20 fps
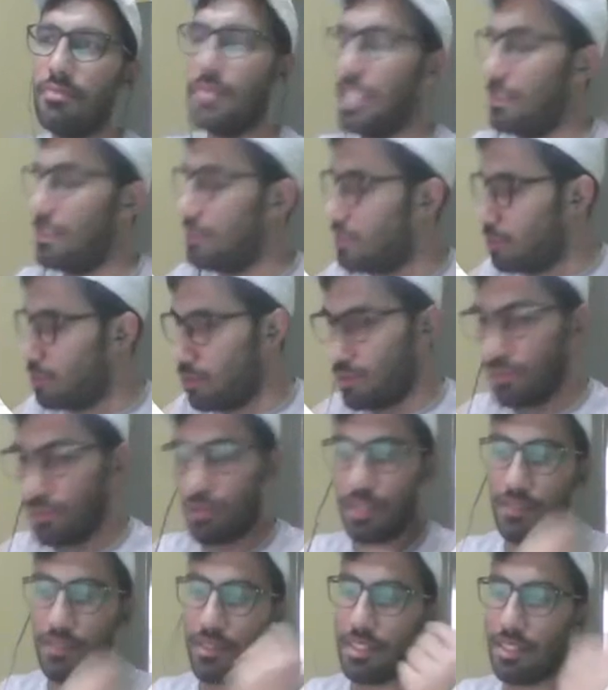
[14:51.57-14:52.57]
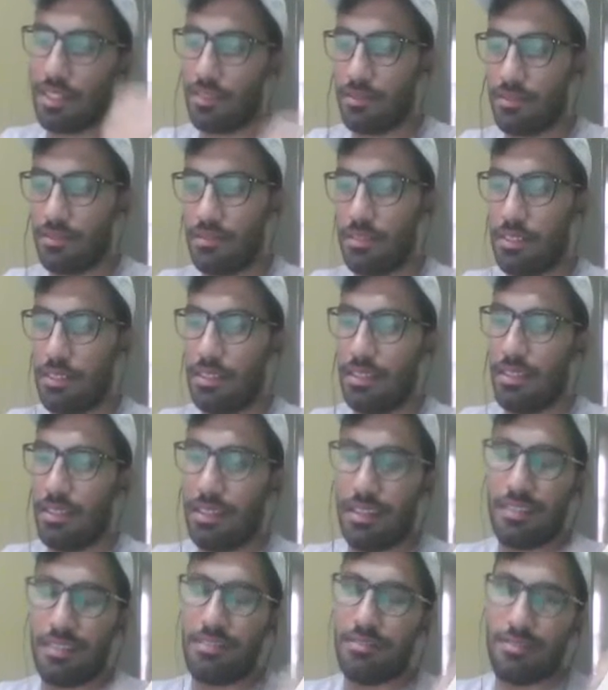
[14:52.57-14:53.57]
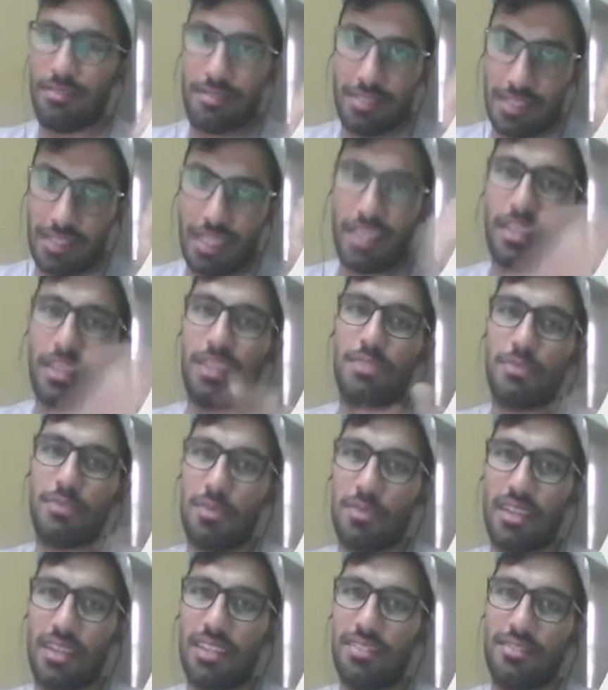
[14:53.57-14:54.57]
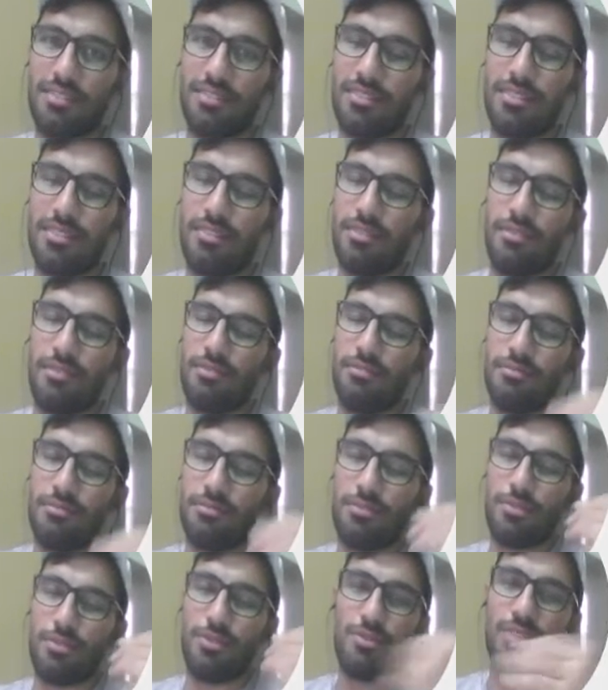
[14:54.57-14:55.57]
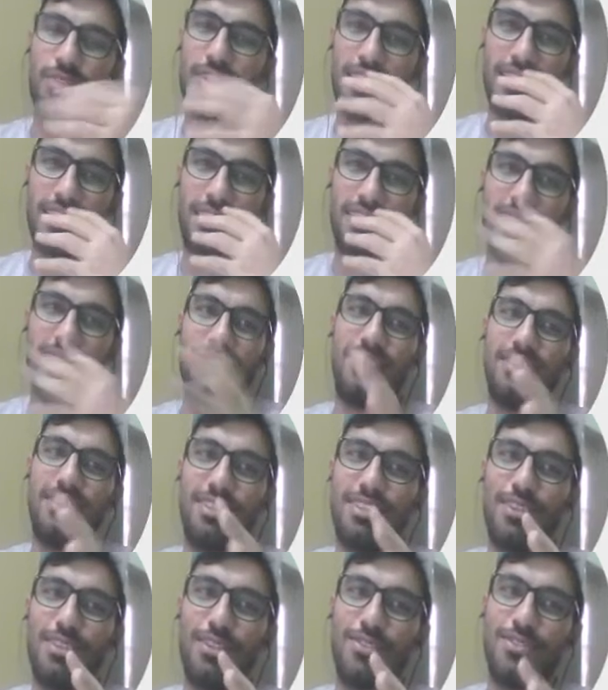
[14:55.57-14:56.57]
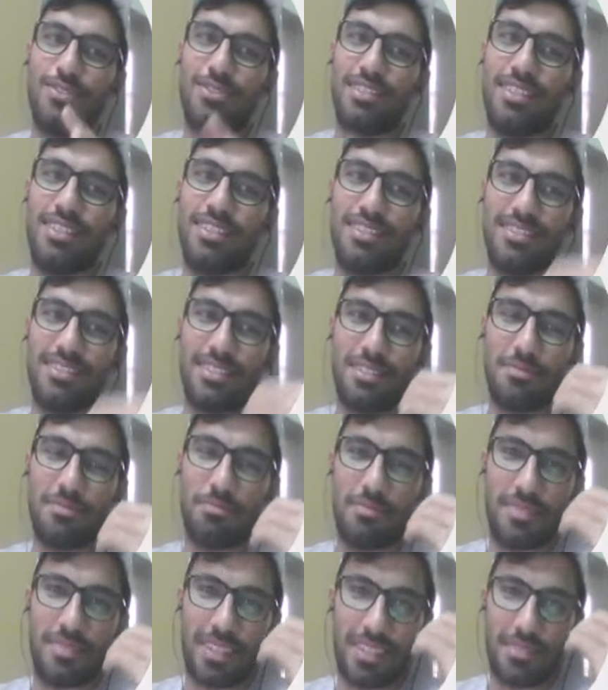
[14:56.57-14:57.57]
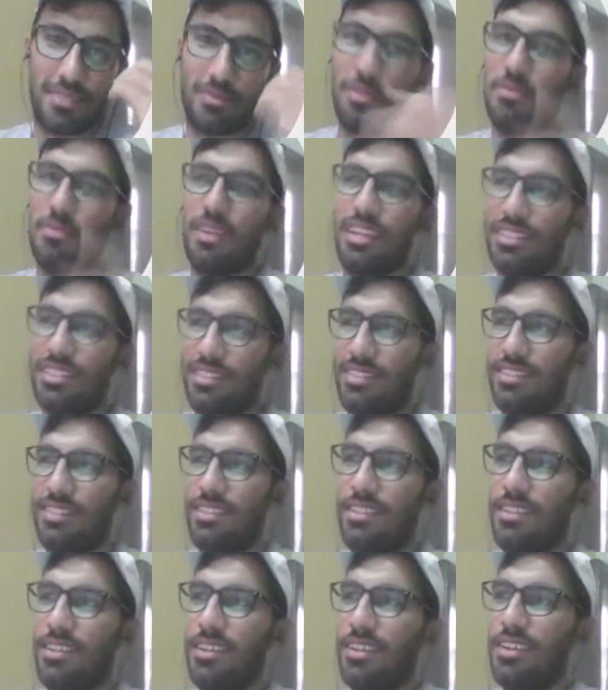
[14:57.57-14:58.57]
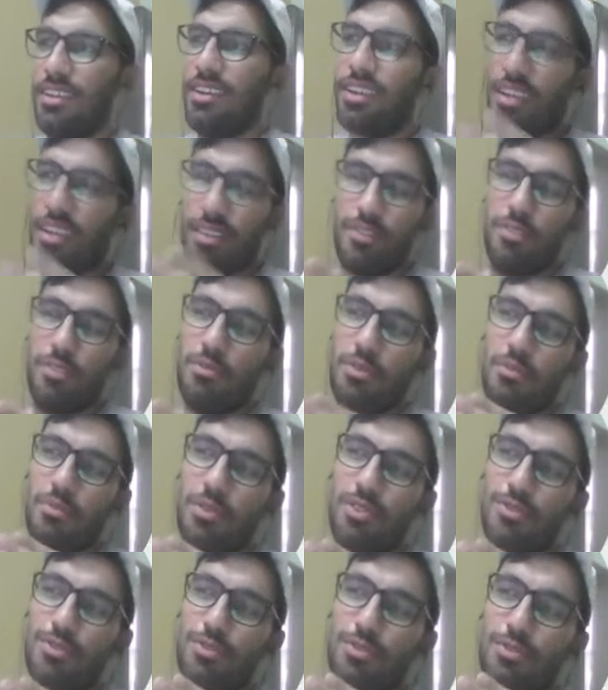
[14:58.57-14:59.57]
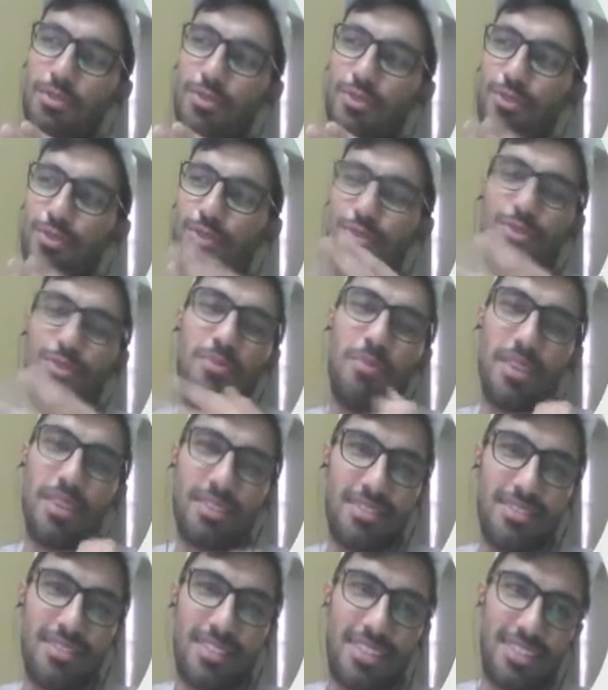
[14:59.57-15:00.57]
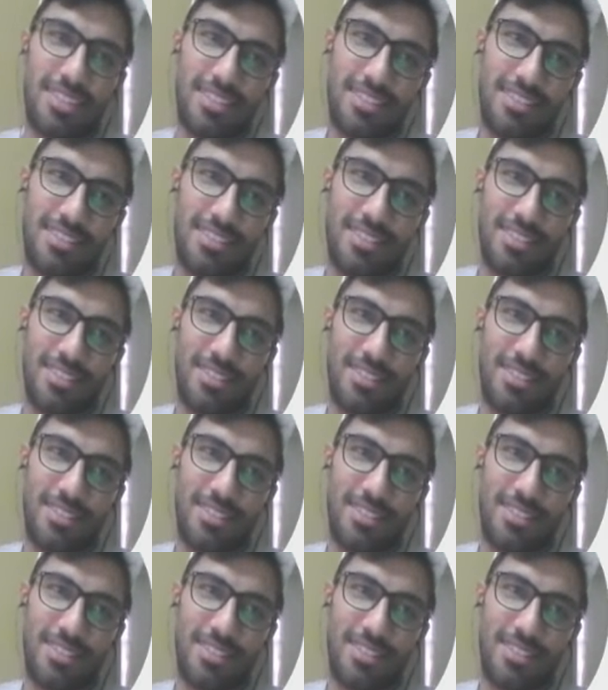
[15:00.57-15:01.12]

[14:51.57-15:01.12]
He will go through everything and say he has memorized. Don't think he has learned it also. He has memorized it. He will be able to score good marks in the test set.